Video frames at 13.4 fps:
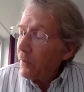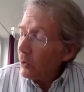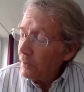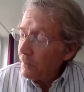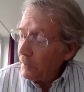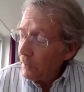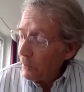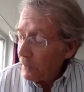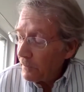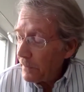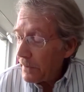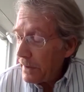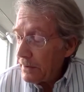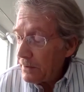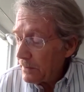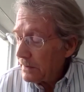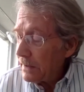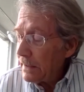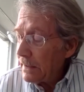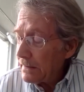thought was very
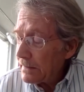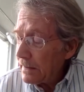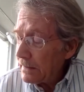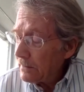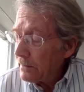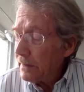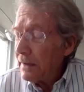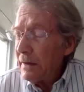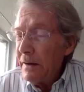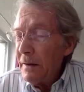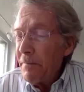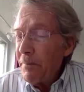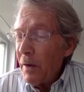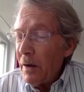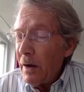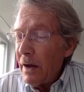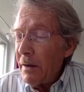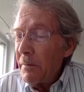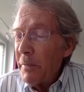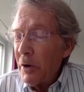interesting is that
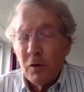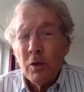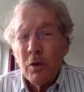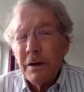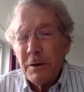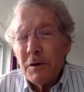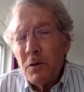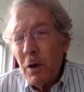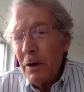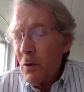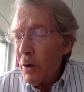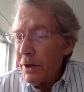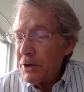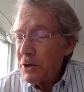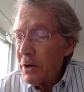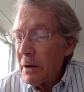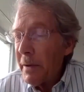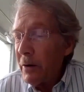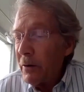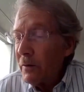because there is one question
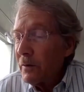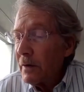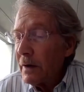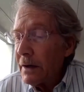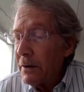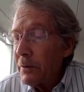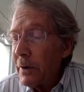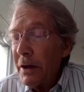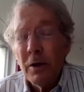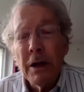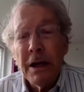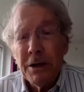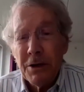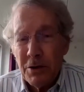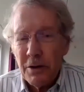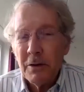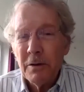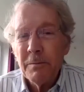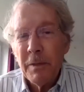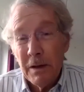about regulation,
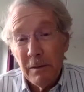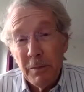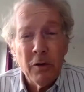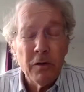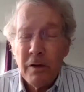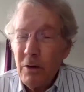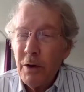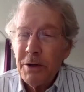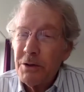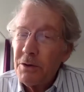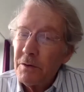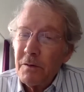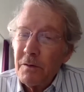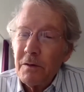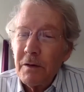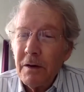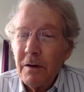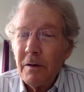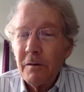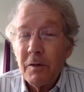no? Because the questions
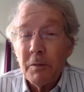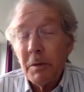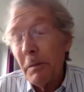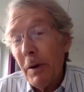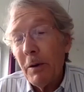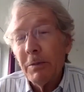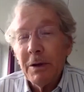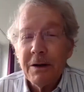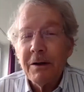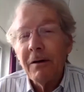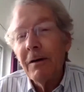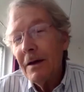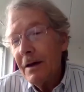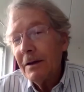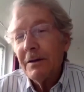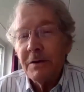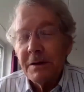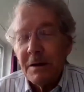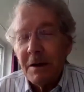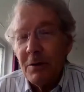from the public, no,
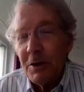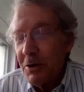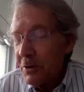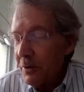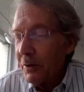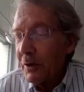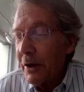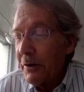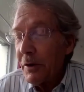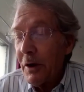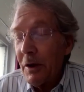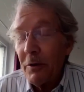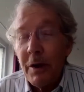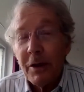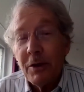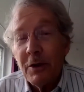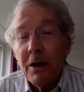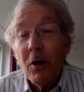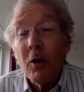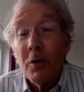there is a question on the
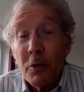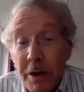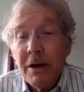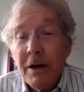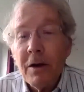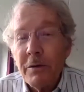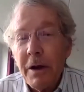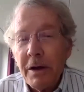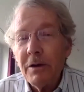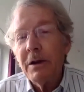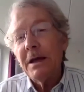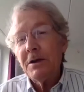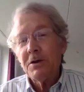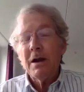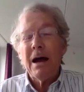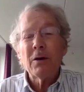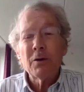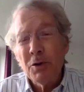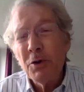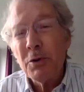regulation.
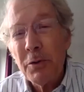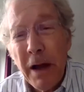How do you